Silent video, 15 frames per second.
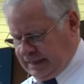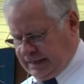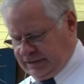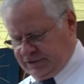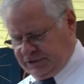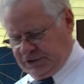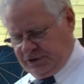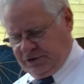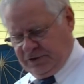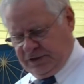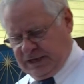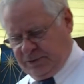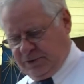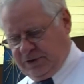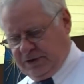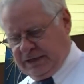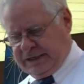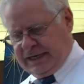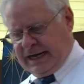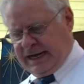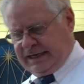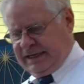And so they were
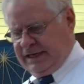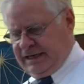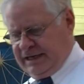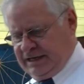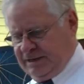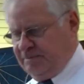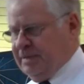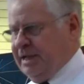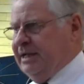attacking him